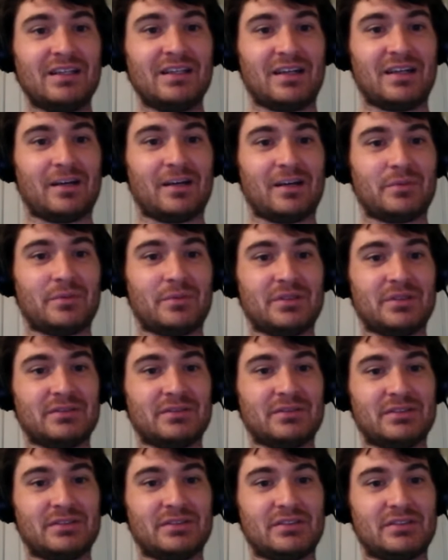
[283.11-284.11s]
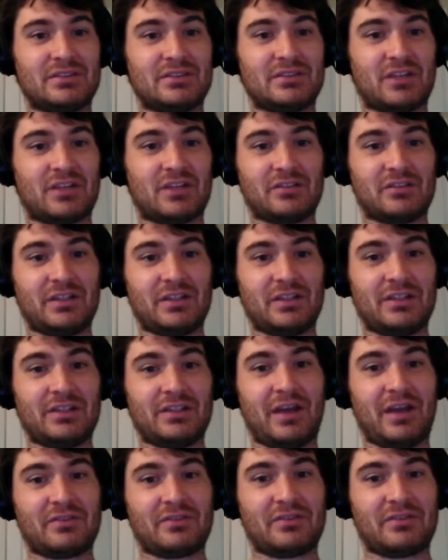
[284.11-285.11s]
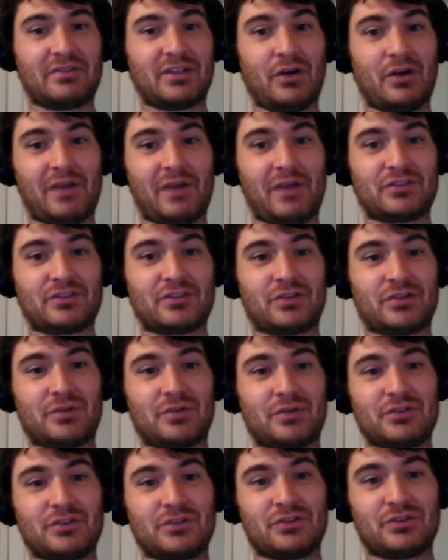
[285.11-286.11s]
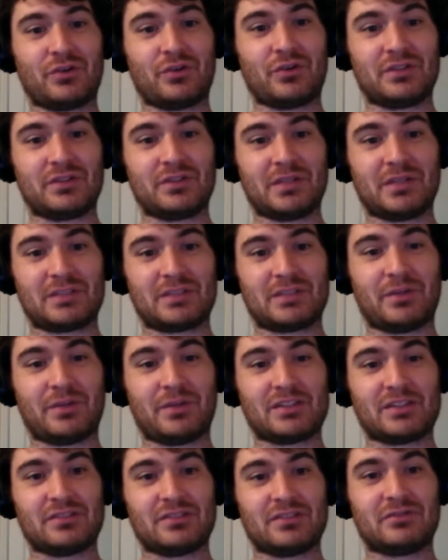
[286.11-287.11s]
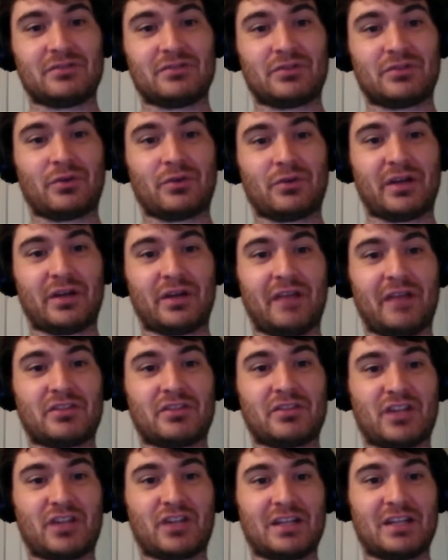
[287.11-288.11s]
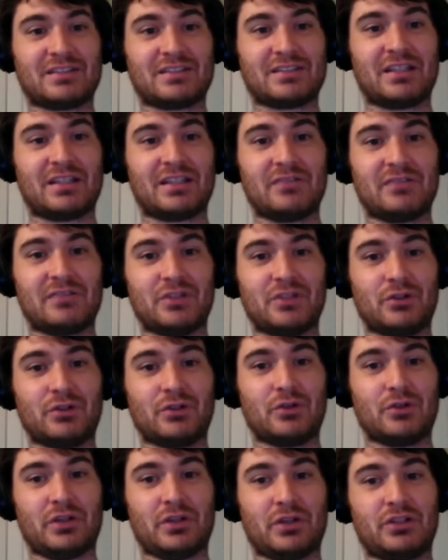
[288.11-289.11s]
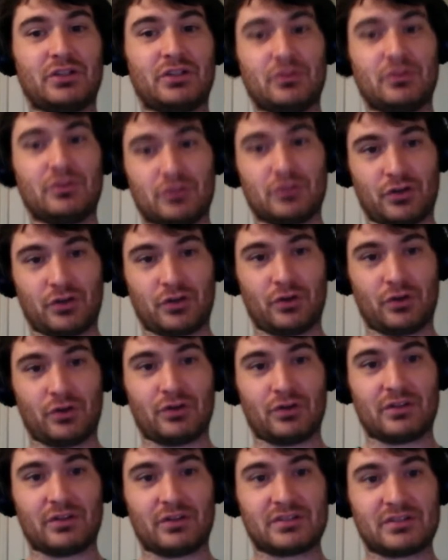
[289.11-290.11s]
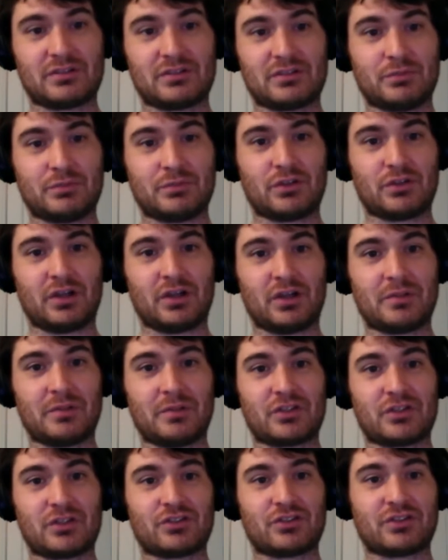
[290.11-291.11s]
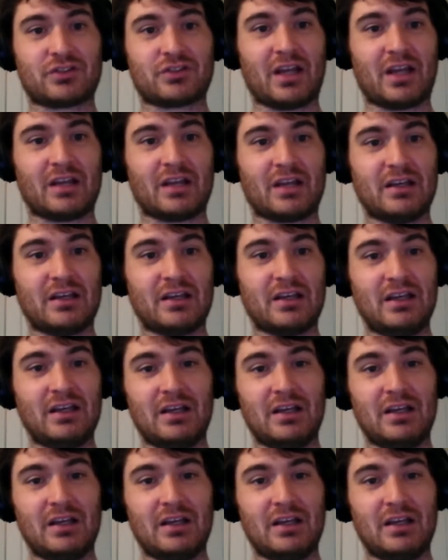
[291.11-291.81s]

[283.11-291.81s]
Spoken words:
But generally you have to go after someone who's going to be expensive, going to have a chance to give you a huge total on the starting pitcher side,